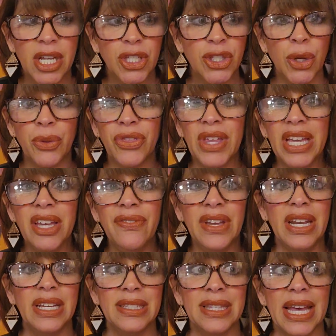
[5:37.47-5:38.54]
So think of
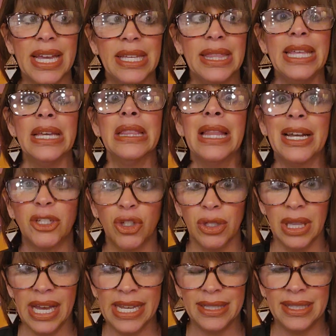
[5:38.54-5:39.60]
it as like the
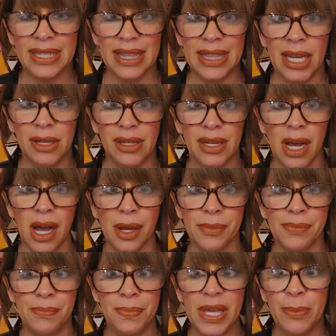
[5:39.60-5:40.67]
electrolytes that
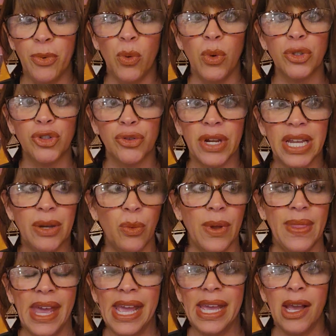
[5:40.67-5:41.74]
people will drink
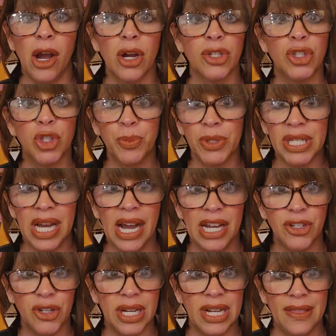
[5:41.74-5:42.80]
when they are super
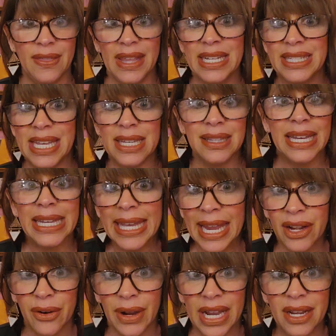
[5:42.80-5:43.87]
dehydrated and they take like
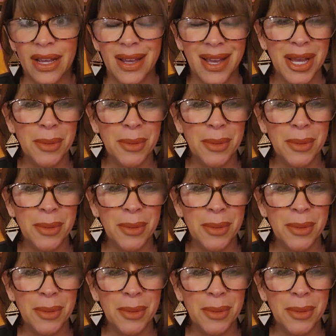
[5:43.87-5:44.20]
Gatorade.